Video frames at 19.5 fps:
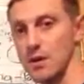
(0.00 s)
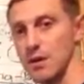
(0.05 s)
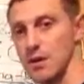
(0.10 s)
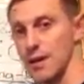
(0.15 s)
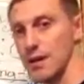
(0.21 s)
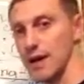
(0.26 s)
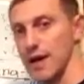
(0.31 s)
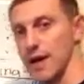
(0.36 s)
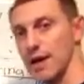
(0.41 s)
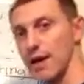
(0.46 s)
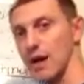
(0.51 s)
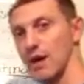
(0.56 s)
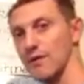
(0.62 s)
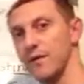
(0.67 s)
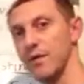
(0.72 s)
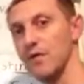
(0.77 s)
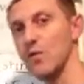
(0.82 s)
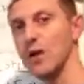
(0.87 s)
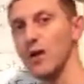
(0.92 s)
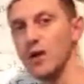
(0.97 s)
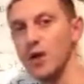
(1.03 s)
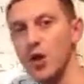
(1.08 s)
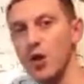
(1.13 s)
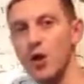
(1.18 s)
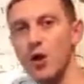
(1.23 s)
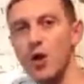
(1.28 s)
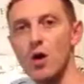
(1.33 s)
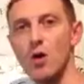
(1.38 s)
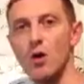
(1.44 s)
Alright, now if you're wanting to
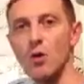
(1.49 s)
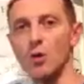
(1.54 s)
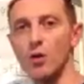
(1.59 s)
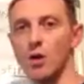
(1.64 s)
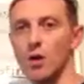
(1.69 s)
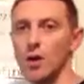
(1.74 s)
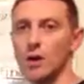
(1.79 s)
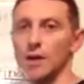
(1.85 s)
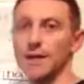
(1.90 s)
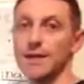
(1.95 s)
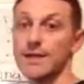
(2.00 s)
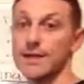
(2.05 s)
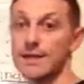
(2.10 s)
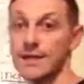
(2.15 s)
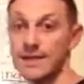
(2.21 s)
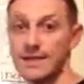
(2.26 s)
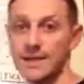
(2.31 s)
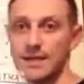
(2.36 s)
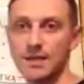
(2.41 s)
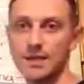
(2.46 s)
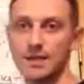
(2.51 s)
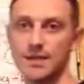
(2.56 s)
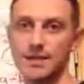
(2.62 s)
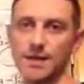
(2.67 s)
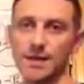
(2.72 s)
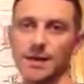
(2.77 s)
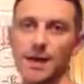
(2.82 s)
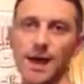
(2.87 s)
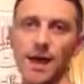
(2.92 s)
know details
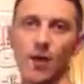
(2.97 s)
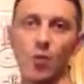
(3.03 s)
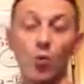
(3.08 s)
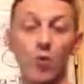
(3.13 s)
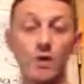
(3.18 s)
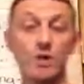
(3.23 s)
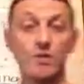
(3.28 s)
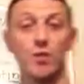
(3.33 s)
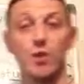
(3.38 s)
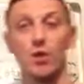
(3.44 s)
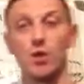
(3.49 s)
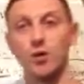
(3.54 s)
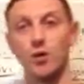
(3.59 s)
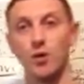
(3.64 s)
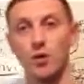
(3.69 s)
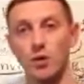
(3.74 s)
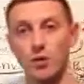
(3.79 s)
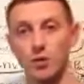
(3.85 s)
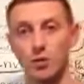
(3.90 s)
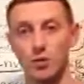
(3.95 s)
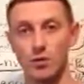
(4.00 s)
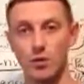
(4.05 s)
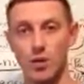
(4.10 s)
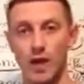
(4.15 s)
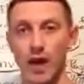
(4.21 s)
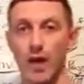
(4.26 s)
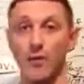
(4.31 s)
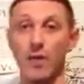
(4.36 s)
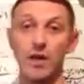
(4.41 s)
on like which part of
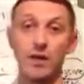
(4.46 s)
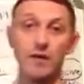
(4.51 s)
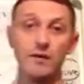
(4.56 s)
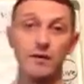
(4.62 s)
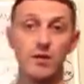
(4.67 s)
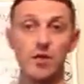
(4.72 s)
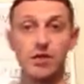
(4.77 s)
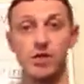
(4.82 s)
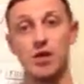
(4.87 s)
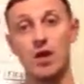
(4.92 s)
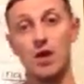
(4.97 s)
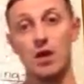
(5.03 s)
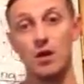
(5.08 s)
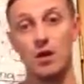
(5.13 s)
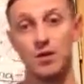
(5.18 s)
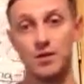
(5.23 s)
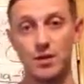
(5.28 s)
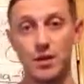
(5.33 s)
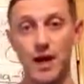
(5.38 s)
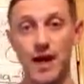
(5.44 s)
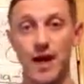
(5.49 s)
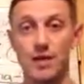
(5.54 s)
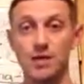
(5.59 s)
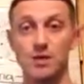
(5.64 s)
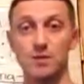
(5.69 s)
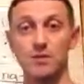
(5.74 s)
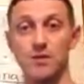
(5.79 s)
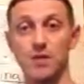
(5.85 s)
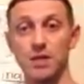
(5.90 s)
how many of your shares are
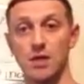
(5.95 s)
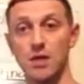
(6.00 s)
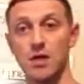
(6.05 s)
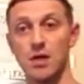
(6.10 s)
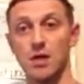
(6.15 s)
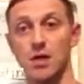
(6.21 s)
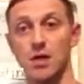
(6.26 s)
actually